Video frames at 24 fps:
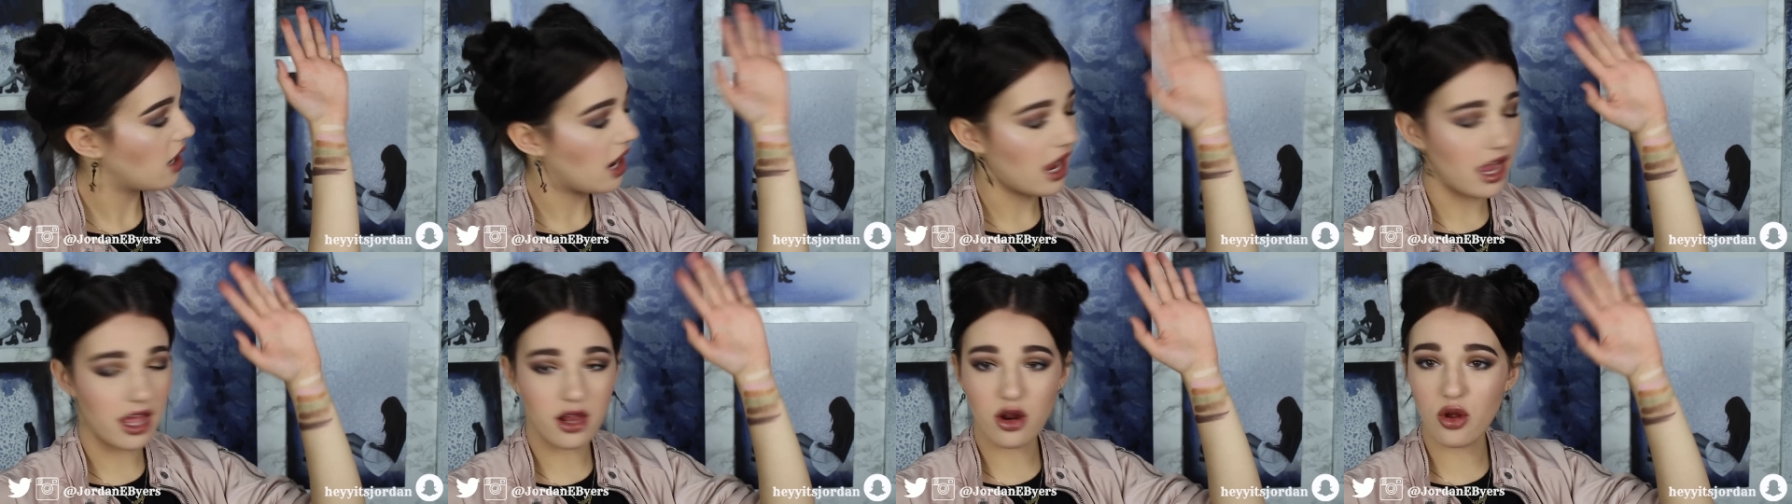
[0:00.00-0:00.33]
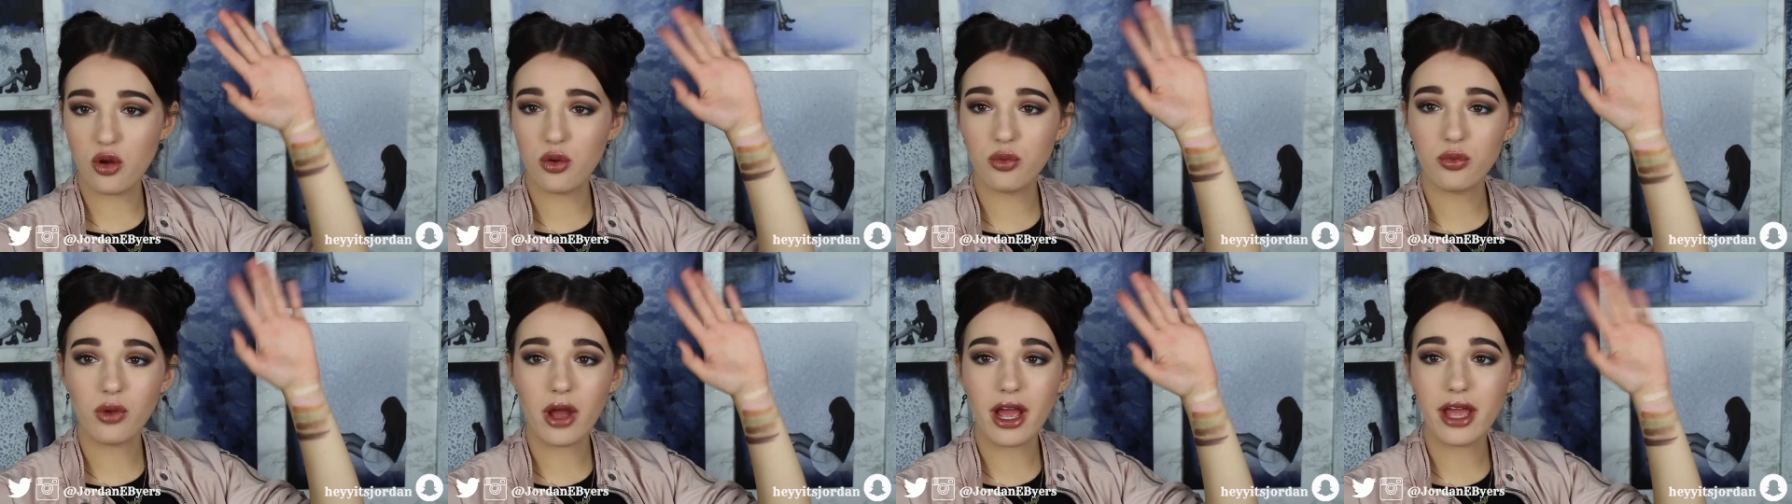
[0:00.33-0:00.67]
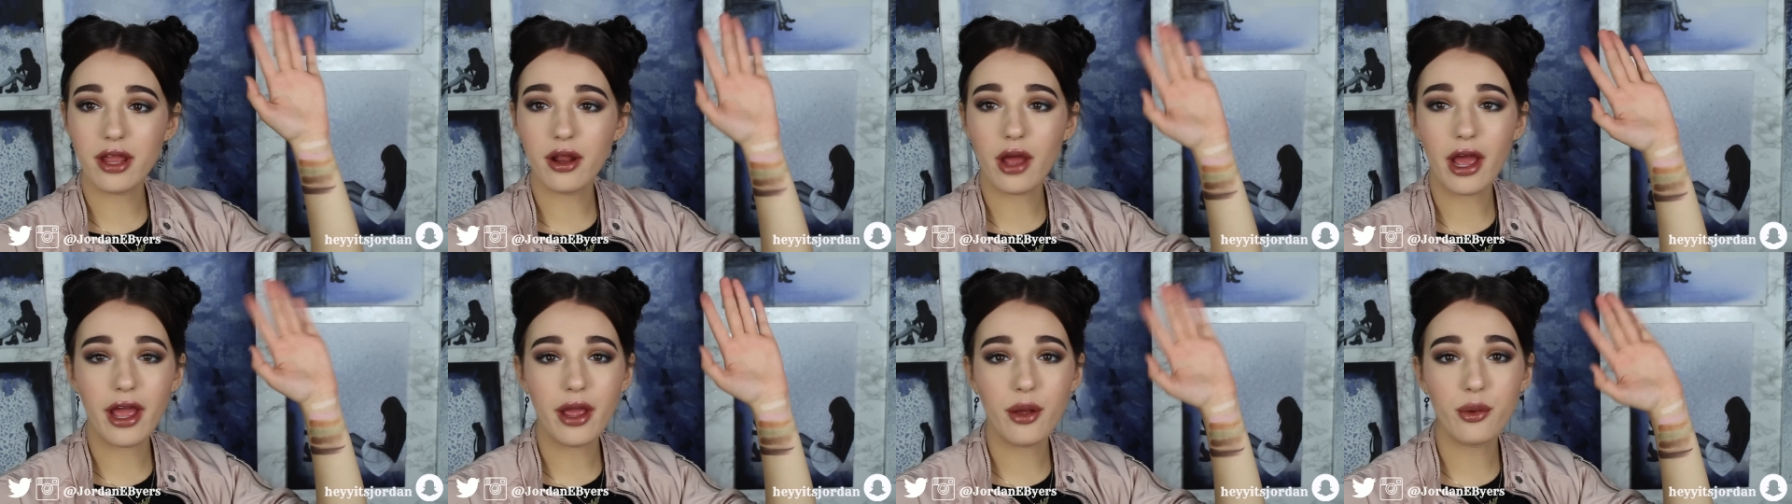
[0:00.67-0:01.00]

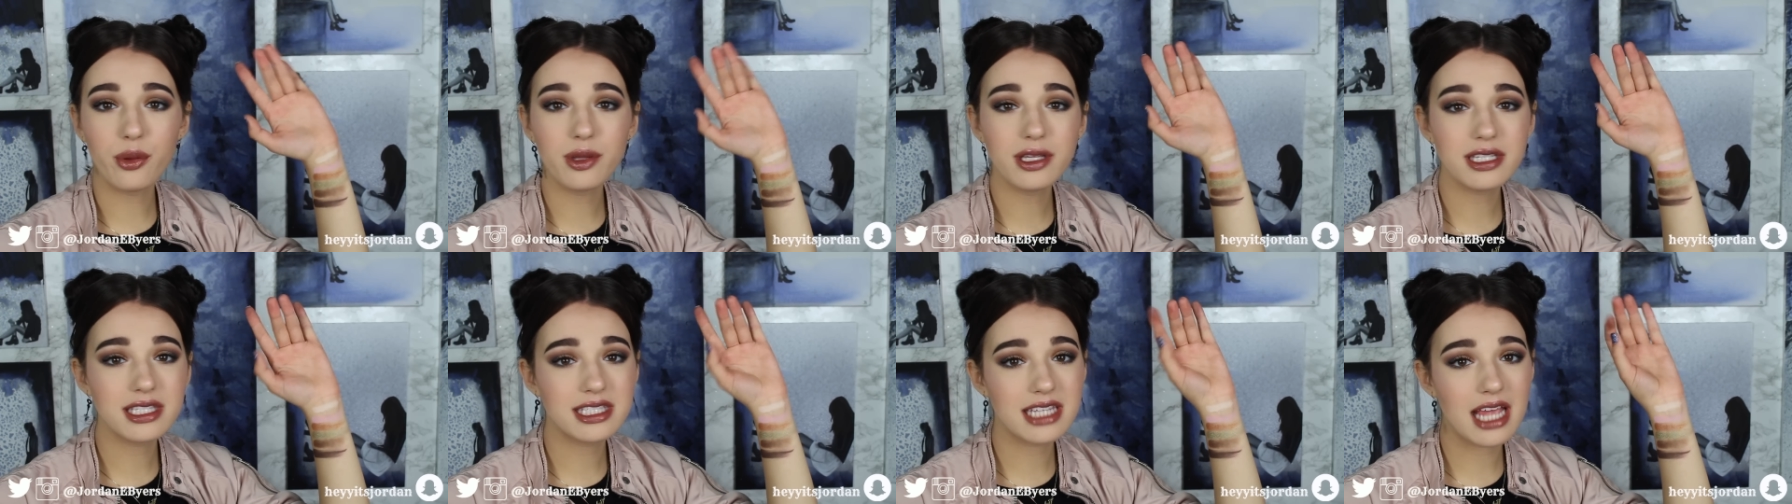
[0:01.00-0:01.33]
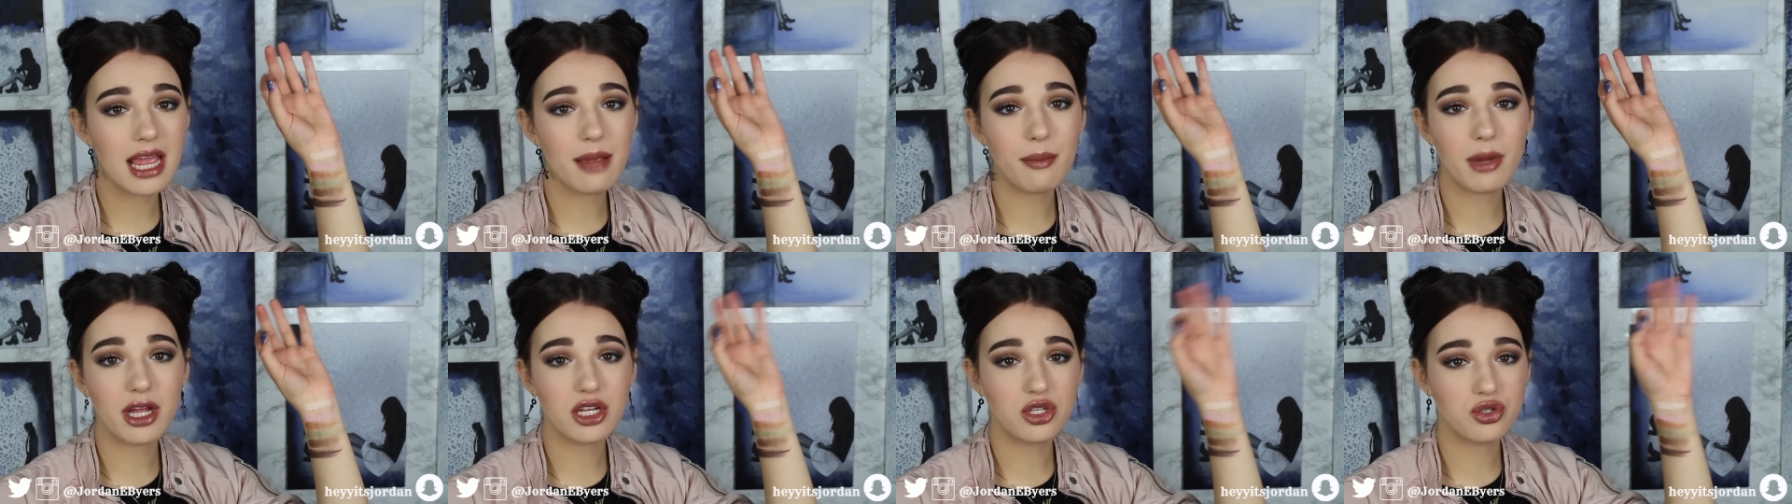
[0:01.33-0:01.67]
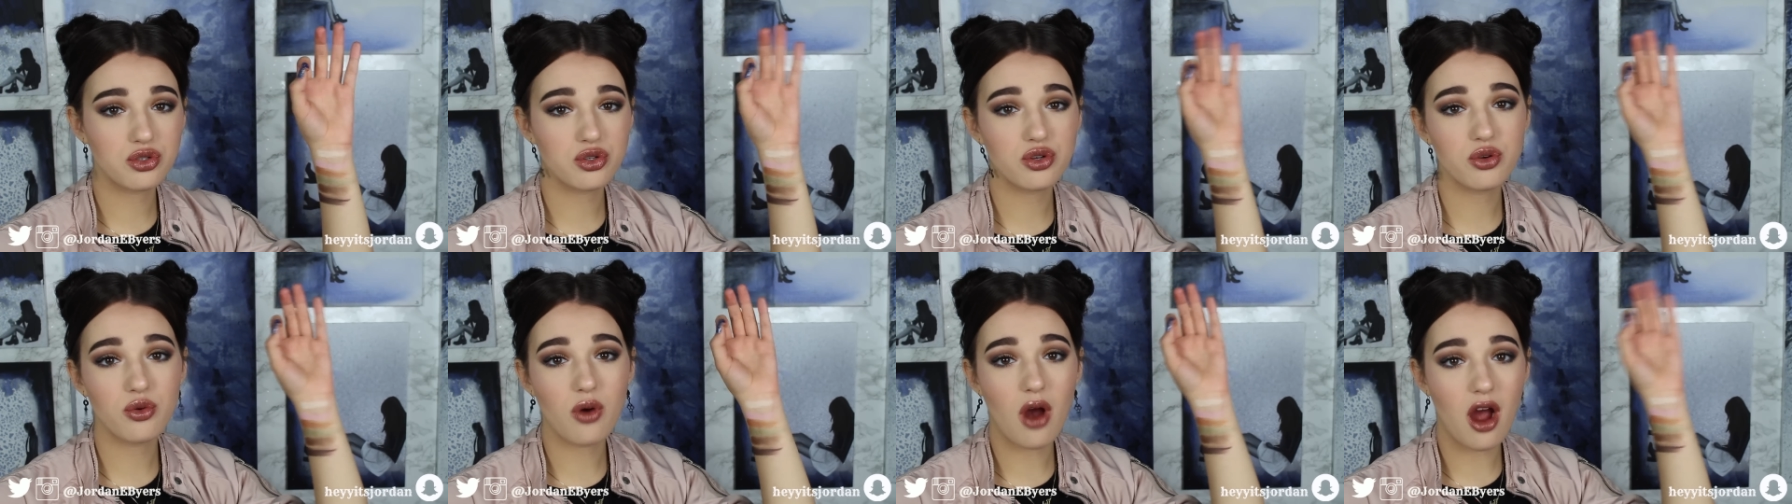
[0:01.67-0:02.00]
I only say my
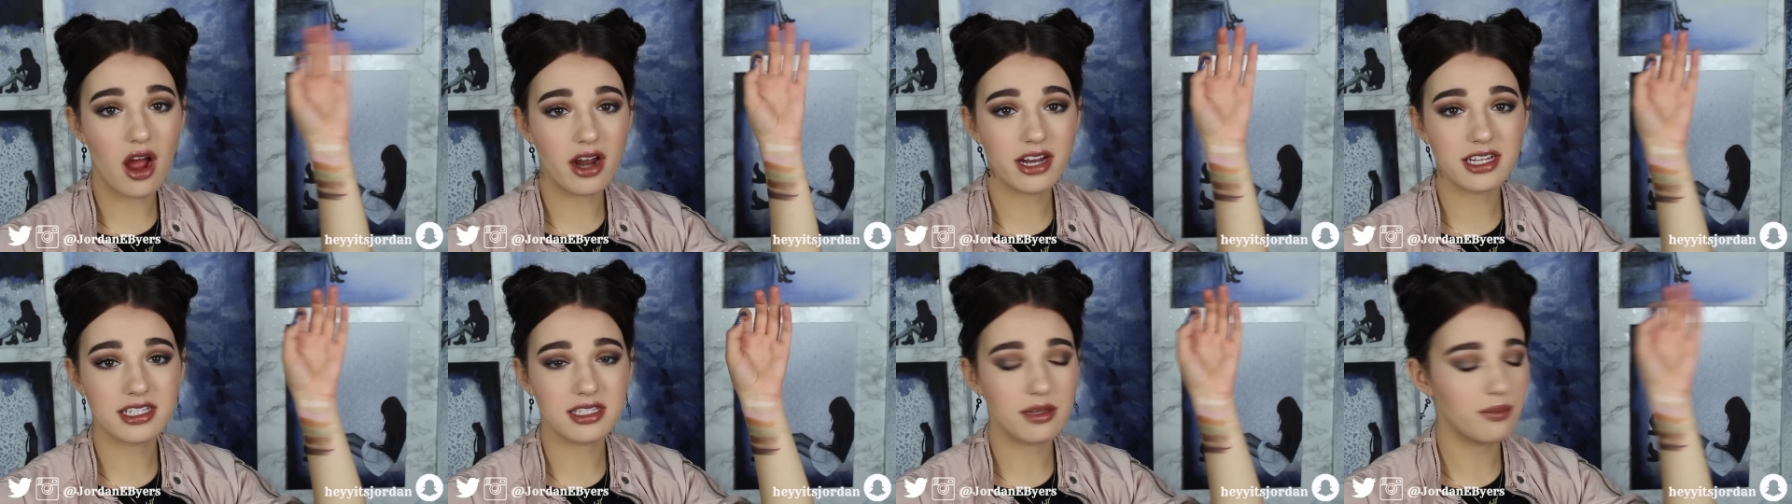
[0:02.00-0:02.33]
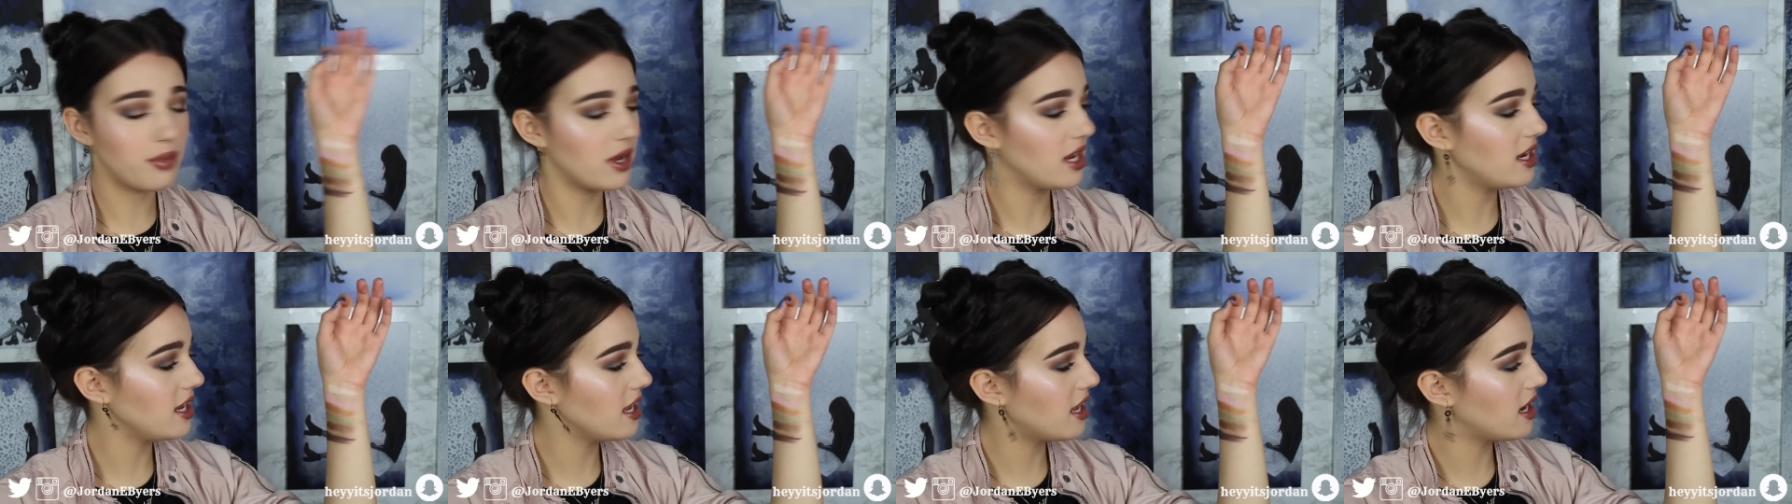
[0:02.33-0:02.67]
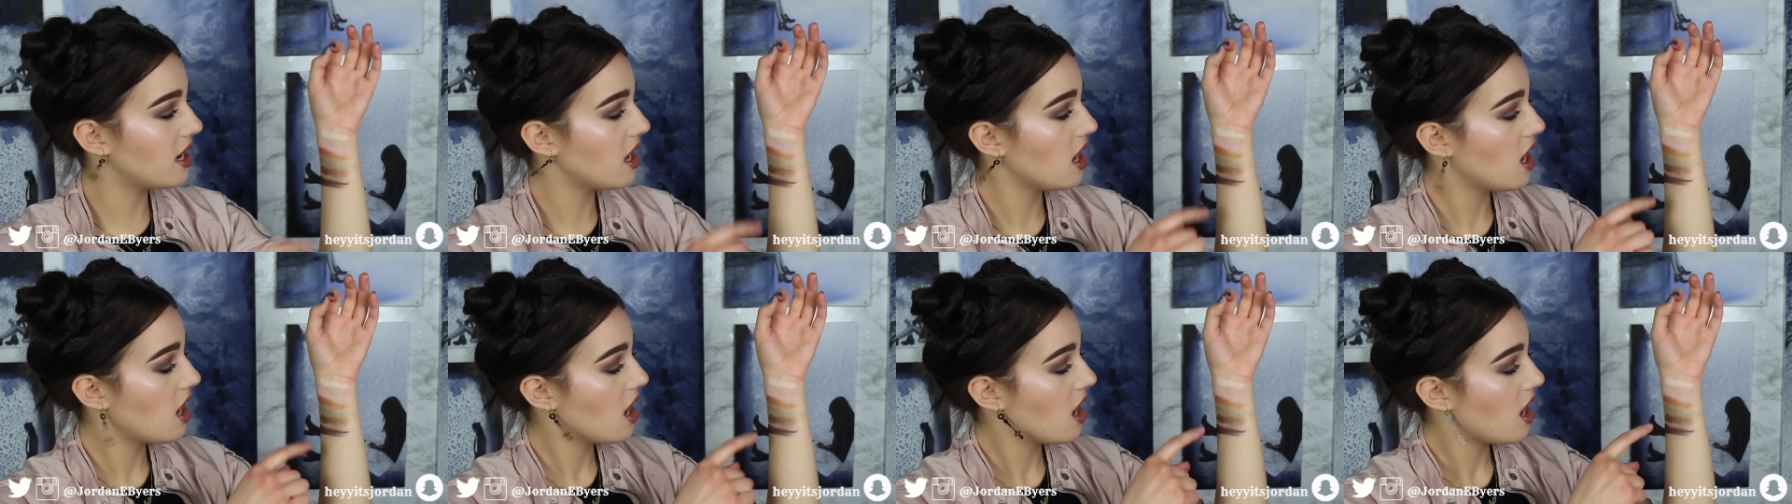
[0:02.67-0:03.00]
true honest
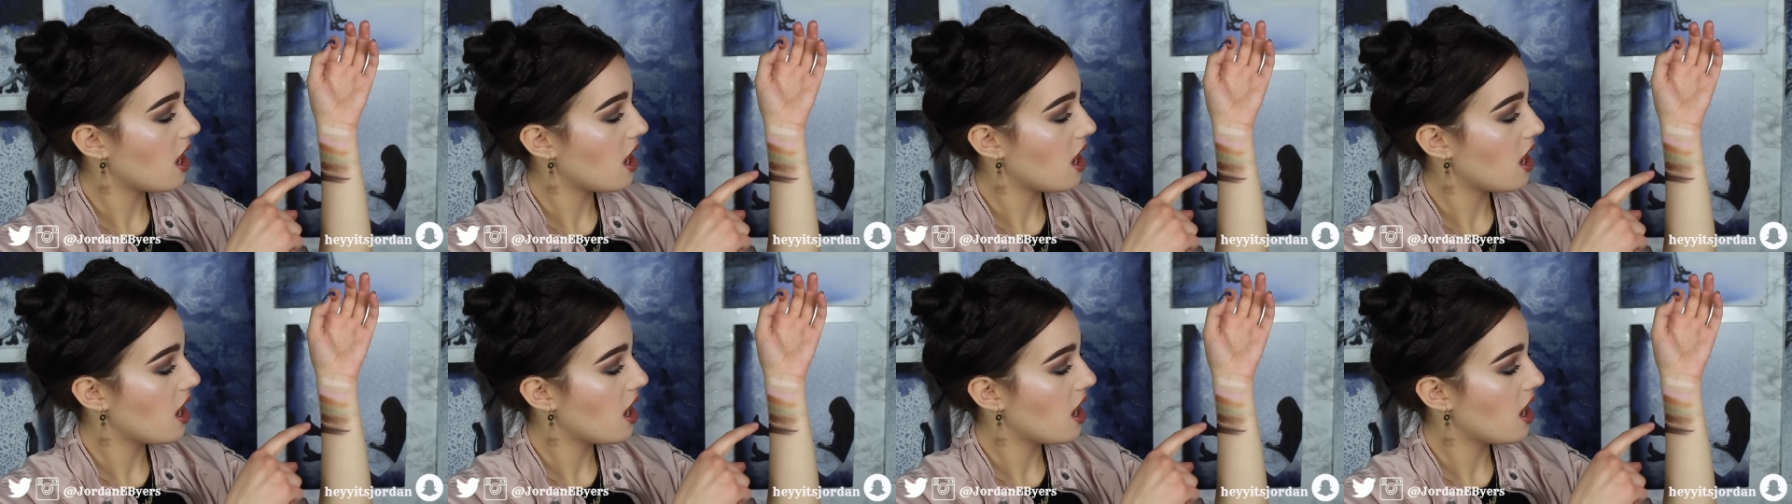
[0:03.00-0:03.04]
opinion.